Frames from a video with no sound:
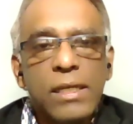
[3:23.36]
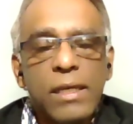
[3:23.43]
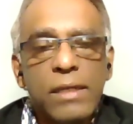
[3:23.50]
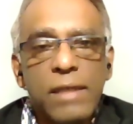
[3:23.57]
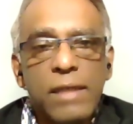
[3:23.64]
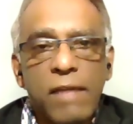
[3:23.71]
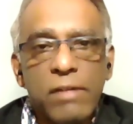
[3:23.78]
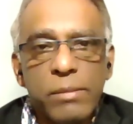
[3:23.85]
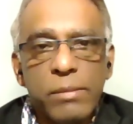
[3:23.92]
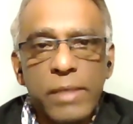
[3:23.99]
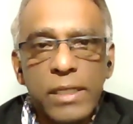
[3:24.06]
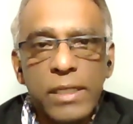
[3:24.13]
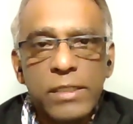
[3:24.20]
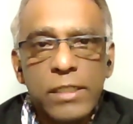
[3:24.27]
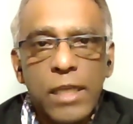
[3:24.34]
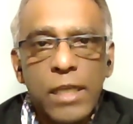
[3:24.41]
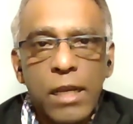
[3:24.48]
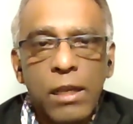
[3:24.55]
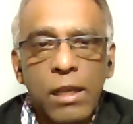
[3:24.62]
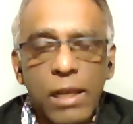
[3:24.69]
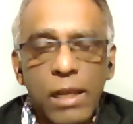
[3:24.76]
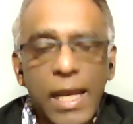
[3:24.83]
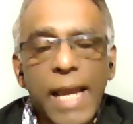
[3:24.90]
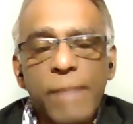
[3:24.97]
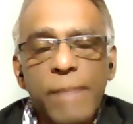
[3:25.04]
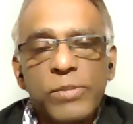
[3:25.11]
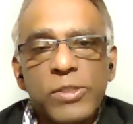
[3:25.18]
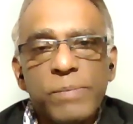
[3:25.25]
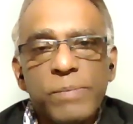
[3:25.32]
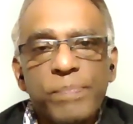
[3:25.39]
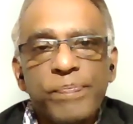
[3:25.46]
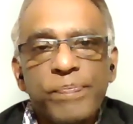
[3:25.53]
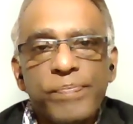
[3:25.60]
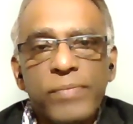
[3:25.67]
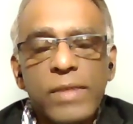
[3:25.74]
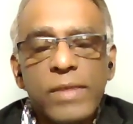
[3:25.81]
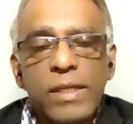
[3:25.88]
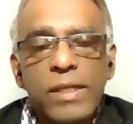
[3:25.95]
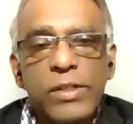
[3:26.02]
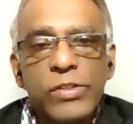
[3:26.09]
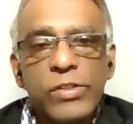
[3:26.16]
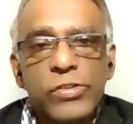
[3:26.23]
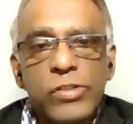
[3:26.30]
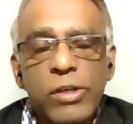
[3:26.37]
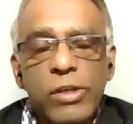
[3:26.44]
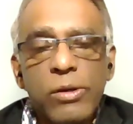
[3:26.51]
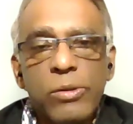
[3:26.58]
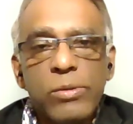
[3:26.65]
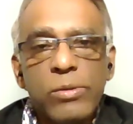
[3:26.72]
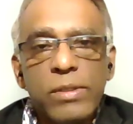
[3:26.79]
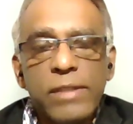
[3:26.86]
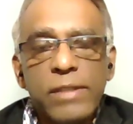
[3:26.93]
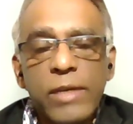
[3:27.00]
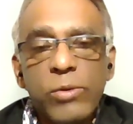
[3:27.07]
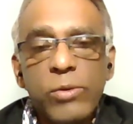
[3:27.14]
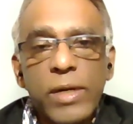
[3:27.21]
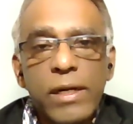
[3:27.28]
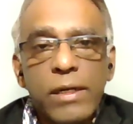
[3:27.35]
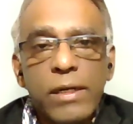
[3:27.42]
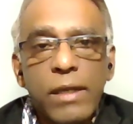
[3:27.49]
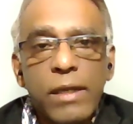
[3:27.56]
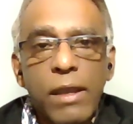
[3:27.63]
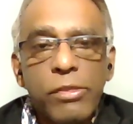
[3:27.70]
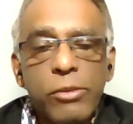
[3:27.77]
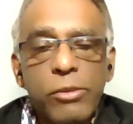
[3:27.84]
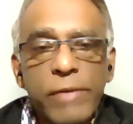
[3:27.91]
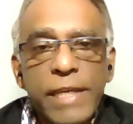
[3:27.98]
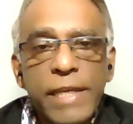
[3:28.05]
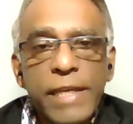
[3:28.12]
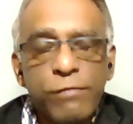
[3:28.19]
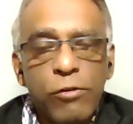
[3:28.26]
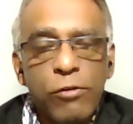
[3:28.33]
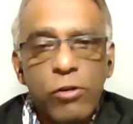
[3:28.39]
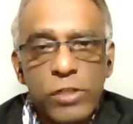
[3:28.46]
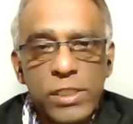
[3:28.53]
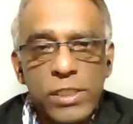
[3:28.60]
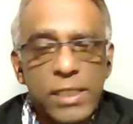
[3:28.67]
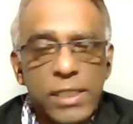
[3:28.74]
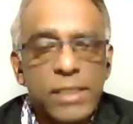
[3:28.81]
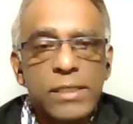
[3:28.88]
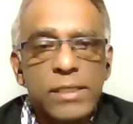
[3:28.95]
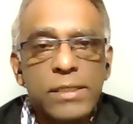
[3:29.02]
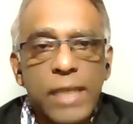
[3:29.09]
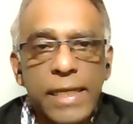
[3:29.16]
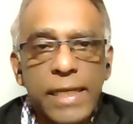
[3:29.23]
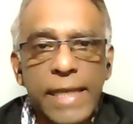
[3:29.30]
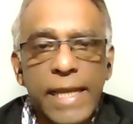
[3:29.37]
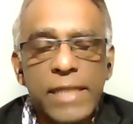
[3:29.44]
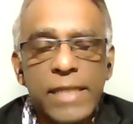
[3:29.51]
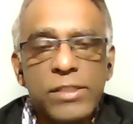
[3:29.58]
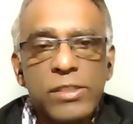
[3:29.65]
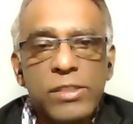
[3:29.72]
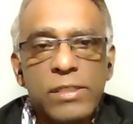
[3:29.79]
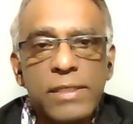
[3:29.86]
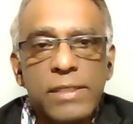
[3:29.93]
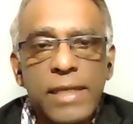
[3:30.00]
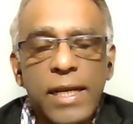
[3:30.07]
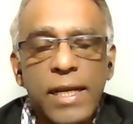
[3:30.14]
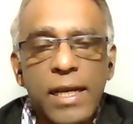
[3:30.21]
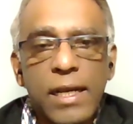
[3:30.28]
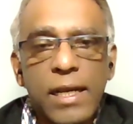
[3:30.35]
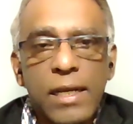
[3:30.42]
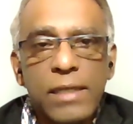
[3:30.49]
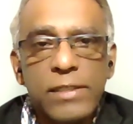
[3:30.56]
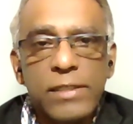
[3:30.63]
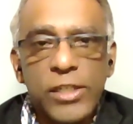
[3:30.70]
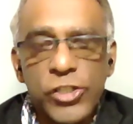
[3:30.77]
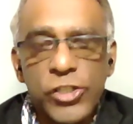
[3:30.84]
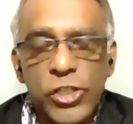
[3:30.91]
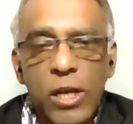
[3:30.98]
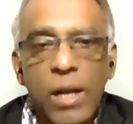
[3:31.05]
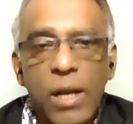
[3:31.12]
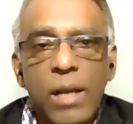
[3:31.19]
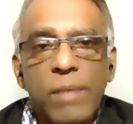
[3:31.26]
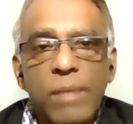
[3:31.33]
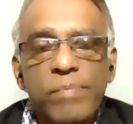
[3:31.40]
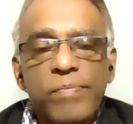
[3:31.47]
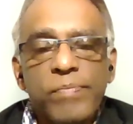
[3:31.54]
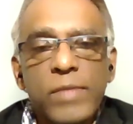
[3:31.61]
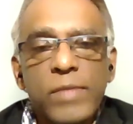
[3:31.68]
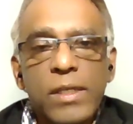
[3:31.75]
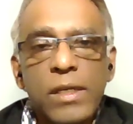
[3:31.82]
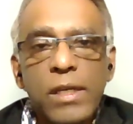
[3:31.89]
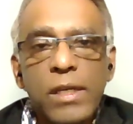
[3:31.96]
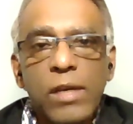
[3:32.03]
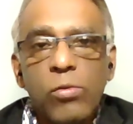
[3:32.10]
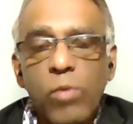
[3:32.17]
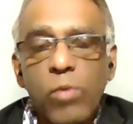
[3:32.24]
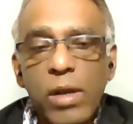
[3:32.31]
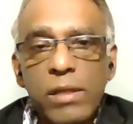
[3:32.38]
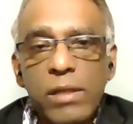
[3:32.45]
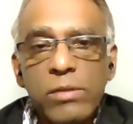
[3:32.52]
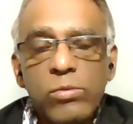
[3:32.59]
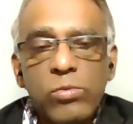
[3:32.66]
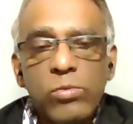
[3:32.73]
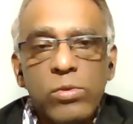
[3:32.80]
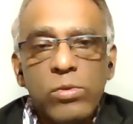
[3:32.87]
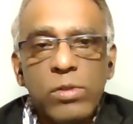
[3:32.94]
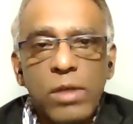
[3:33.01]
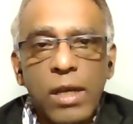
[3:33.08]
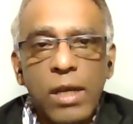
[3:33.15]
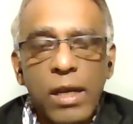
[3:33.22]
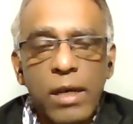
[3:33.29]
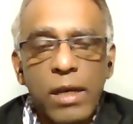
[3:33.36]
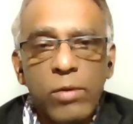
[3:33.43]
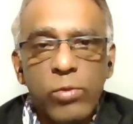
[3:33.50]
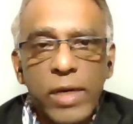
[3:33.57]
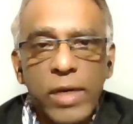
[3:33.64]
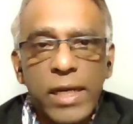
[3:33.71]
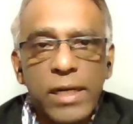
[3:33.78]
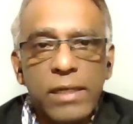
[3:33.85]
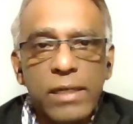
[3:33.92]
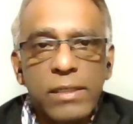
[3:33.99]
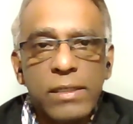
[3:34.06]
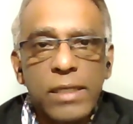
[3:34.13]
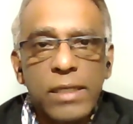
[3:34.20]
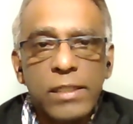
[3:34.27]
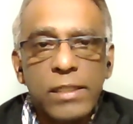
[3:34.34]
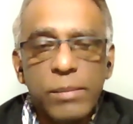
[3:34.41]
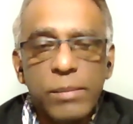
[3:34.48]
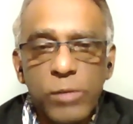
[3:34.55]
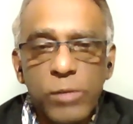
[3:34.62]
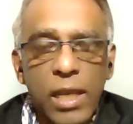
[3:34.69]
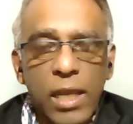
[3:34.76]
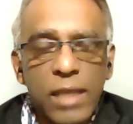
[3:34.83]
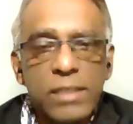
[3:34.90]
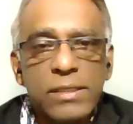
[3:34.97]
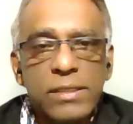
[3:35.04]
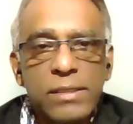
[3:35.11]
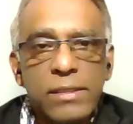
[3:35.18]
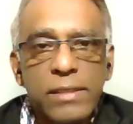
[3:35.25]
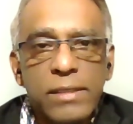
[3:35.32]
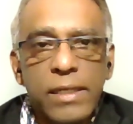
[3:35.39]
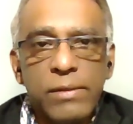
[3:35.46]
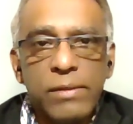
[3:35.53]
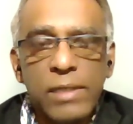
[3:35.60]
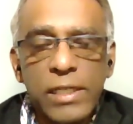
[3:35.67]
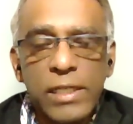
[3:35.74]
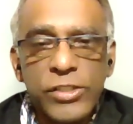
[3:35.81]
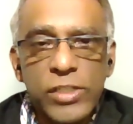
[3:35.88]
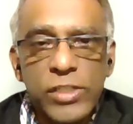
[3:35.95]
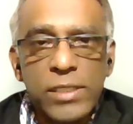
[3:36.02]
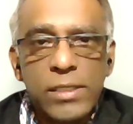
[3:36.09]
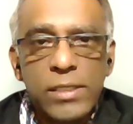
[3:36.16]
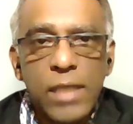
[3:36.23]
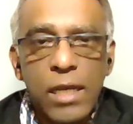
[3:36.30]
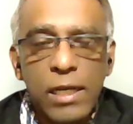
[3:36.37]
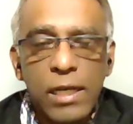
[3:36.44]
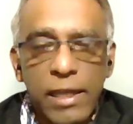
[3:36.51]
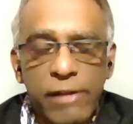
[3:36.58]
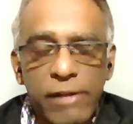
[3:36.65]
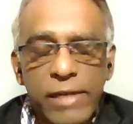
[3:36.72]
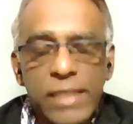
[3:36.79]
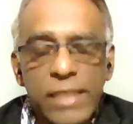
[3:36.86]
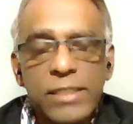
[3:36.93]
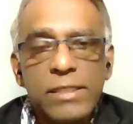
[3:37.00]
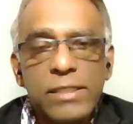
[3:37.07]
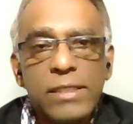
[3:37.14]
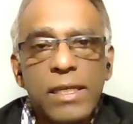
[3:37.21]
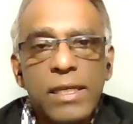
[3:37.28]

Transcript: government collapse? So, there were three forces against the Shah. One were the Mullahs, the religious clerics,